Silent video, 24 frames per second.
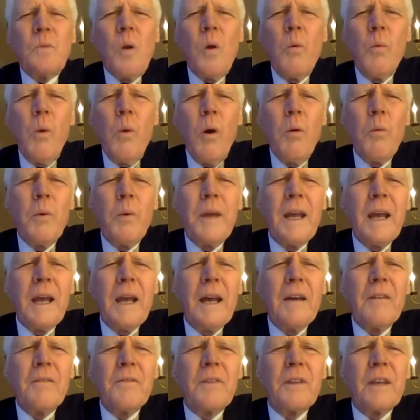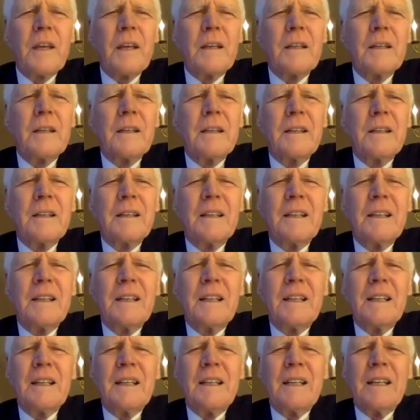what we have then
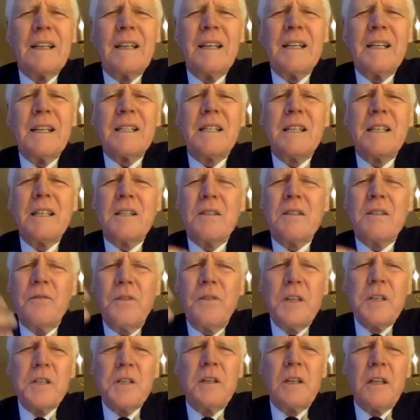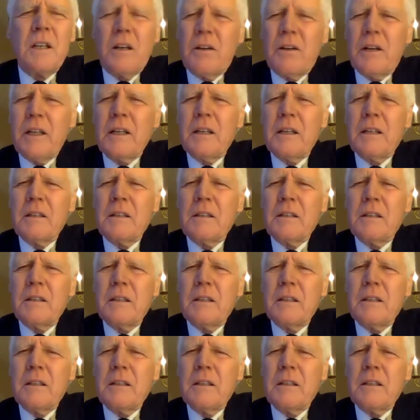is this visionary,